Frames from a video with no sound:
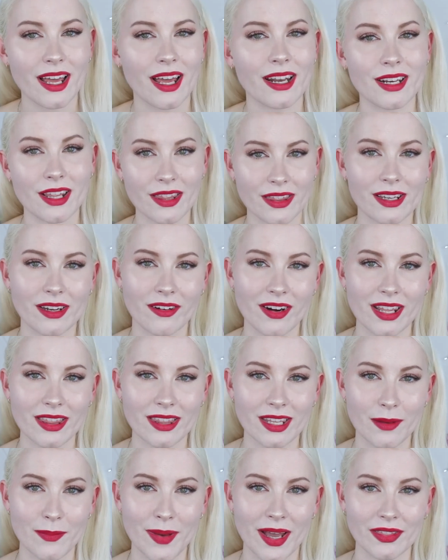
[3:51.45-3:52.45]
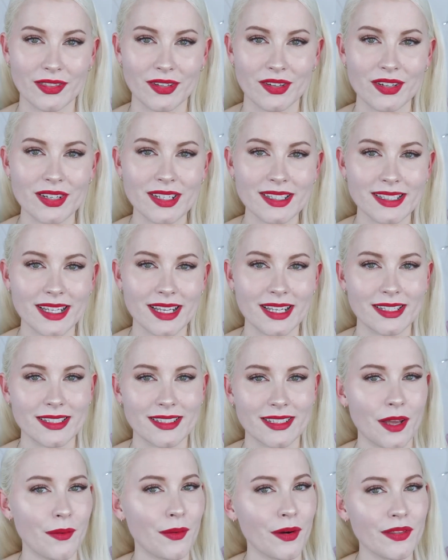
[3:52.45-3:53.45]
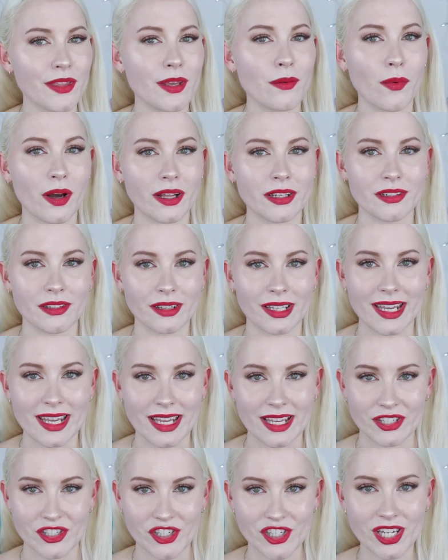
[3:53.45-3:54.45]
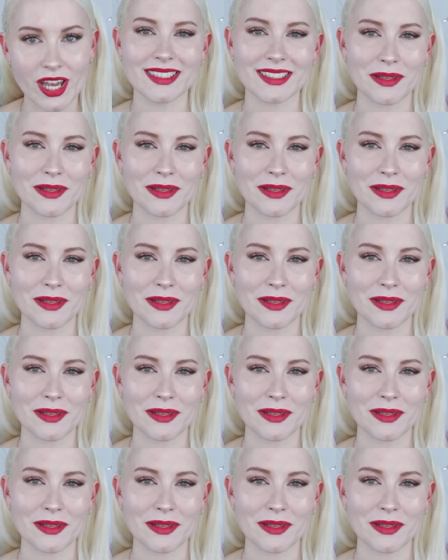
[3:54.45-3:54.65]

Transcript: Another great thing about those is they were only $1 each,